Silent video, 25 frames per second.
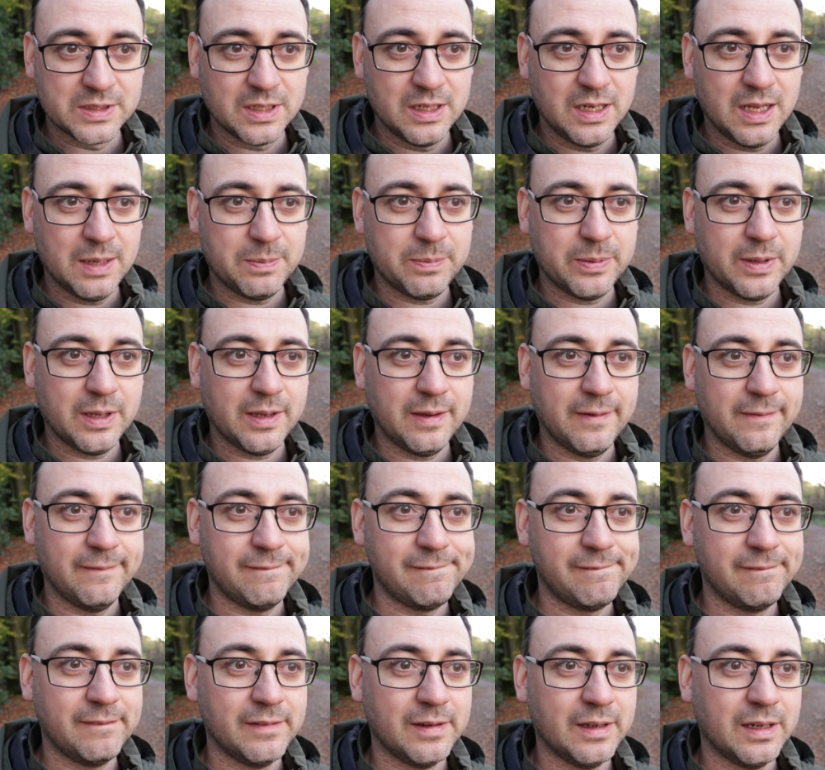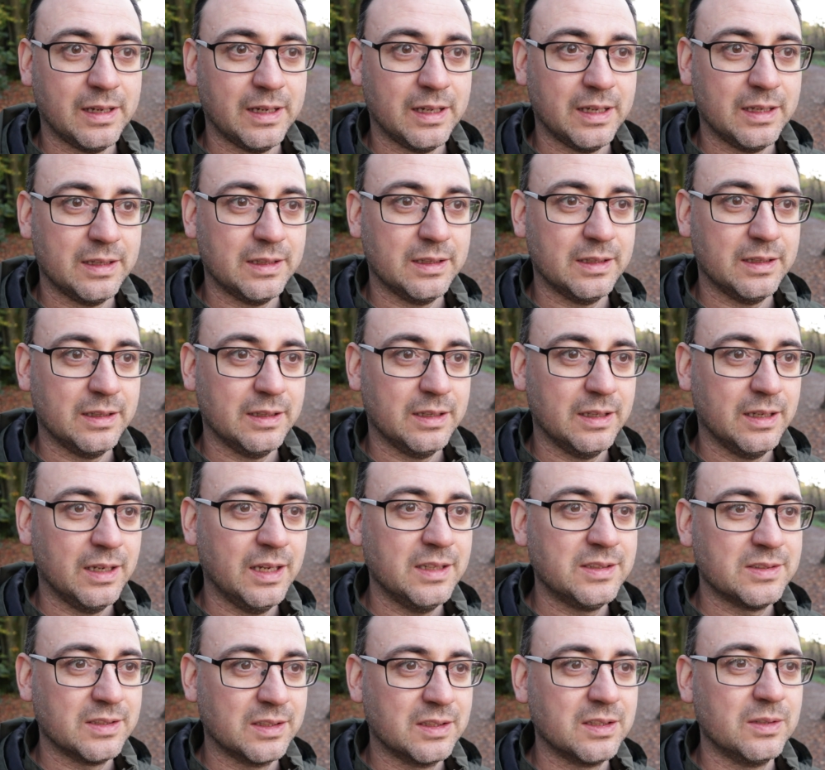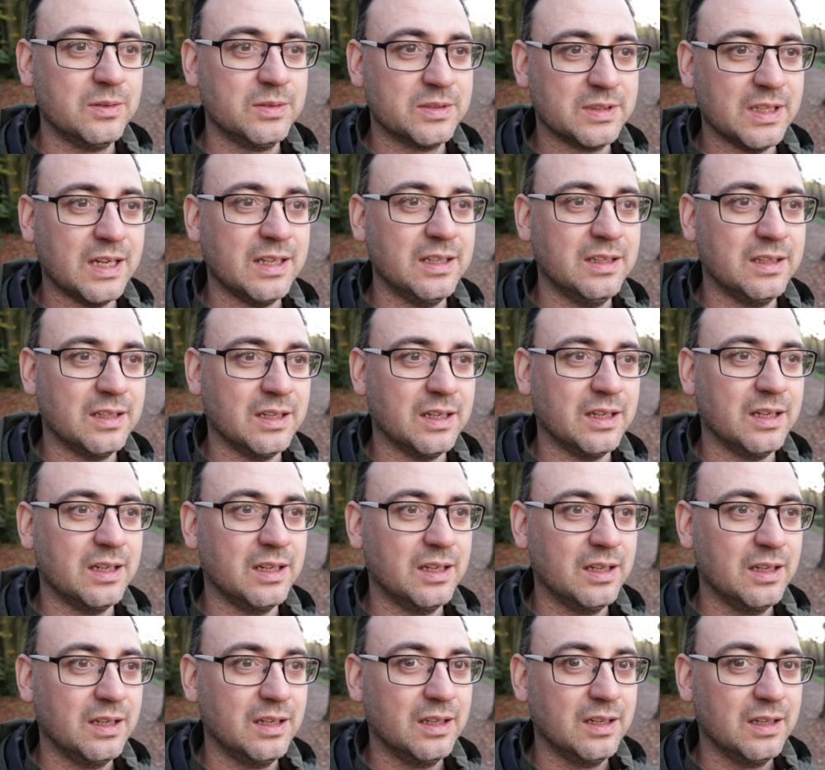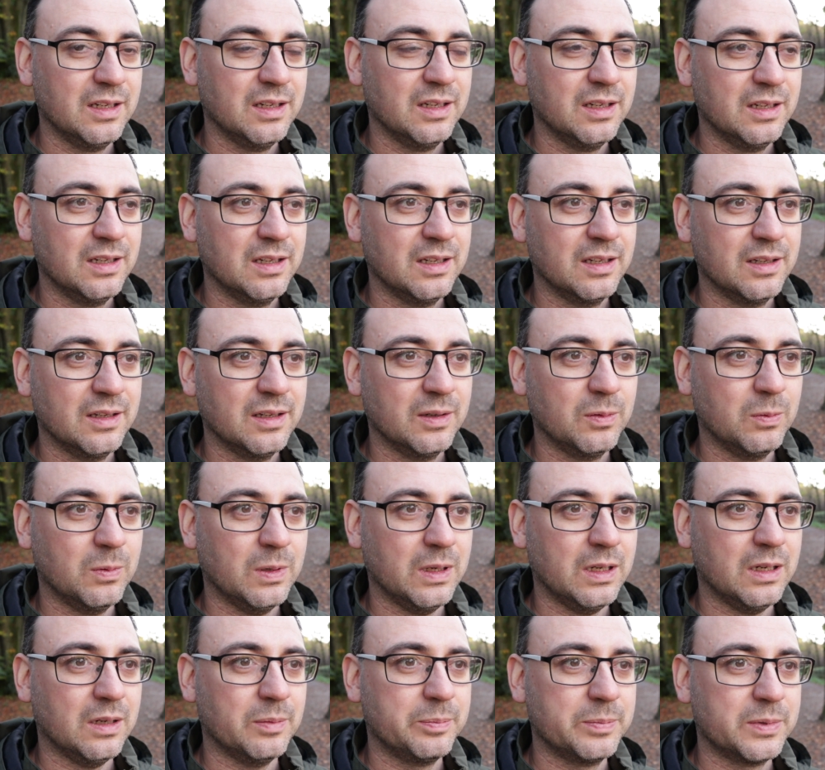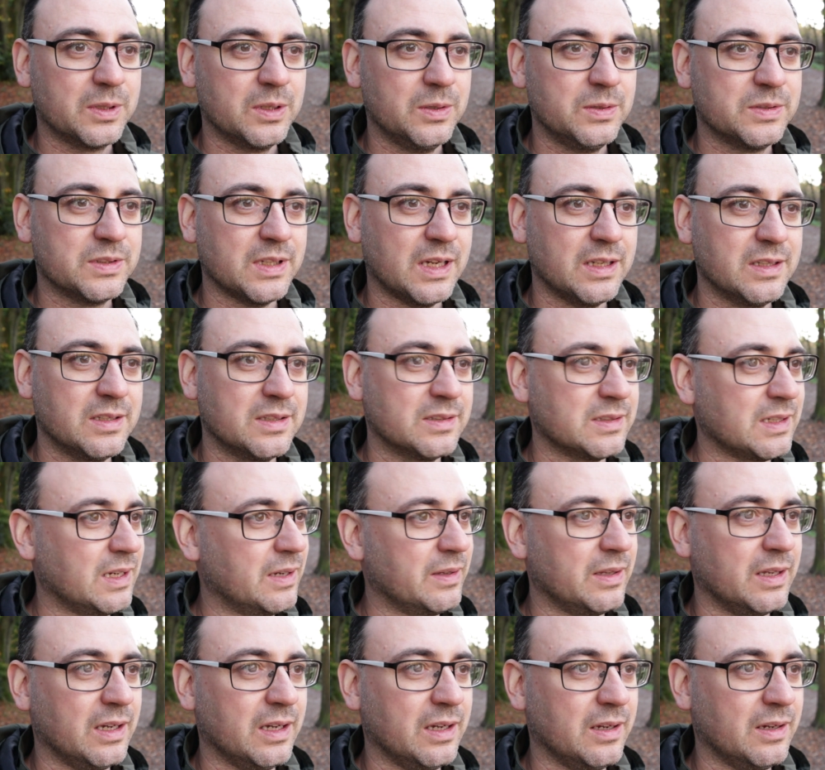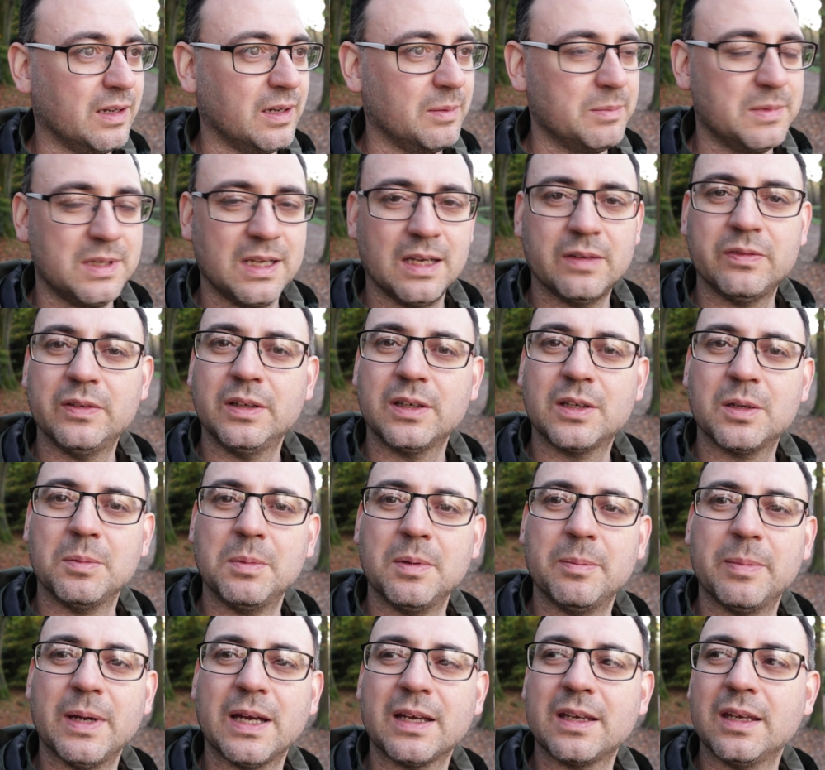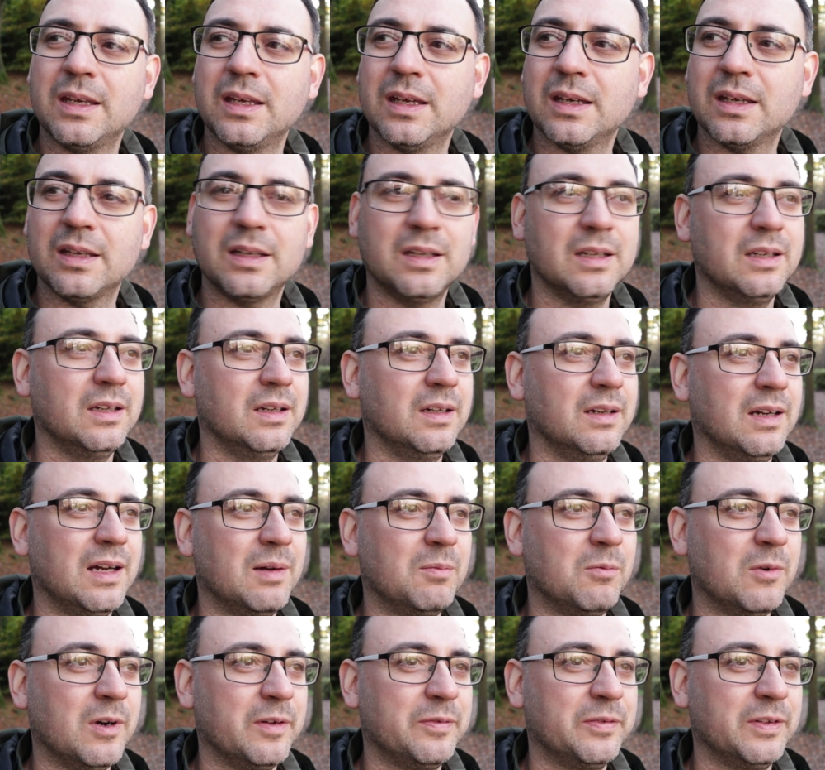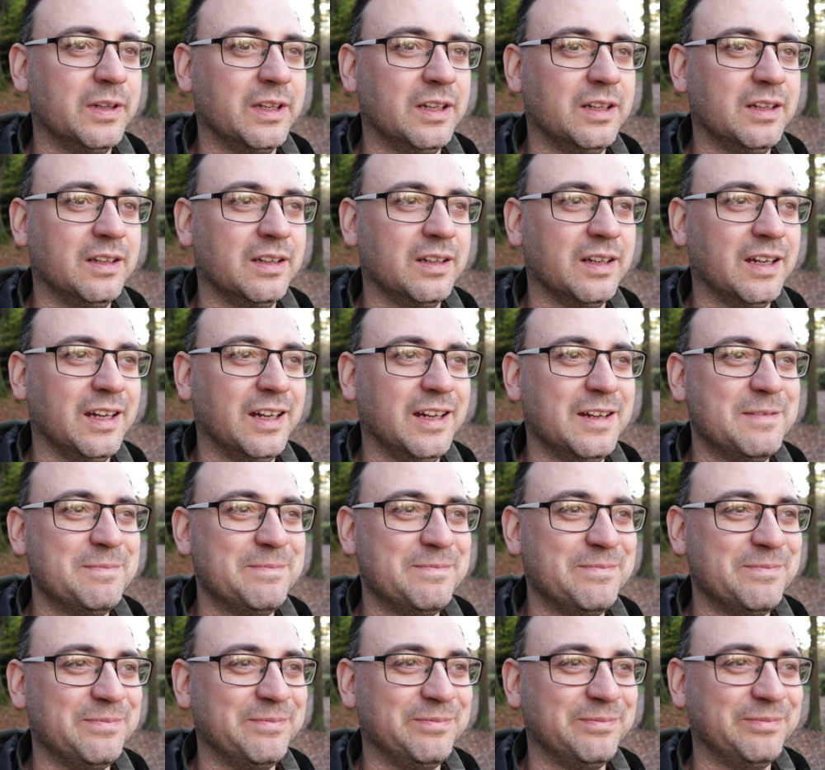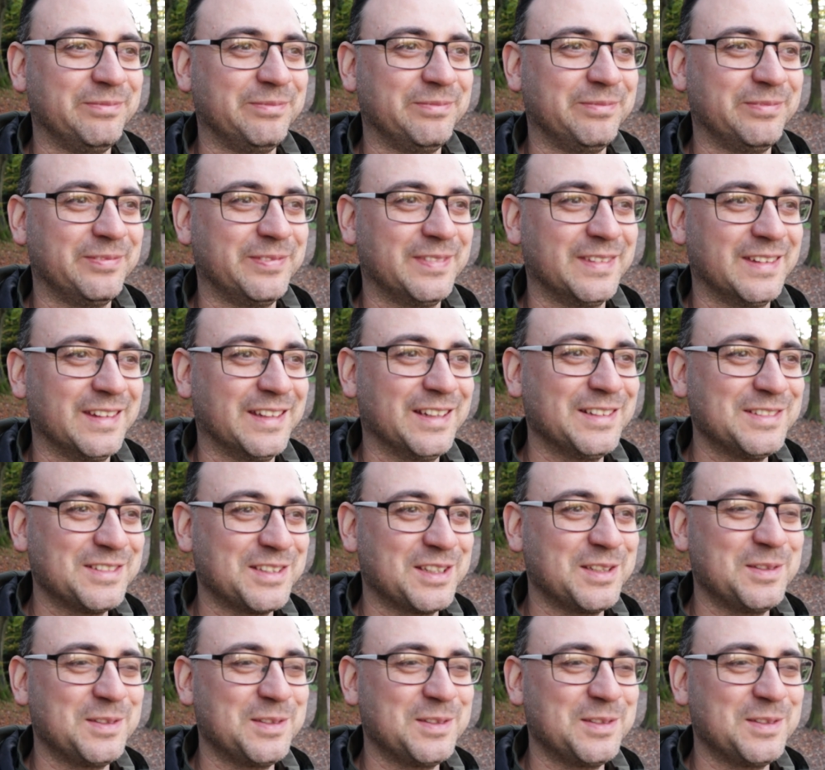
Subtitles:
nipper. It's a goosander. Wow, goosanders out there. I'm definitely coming back here. I'm waffling. Those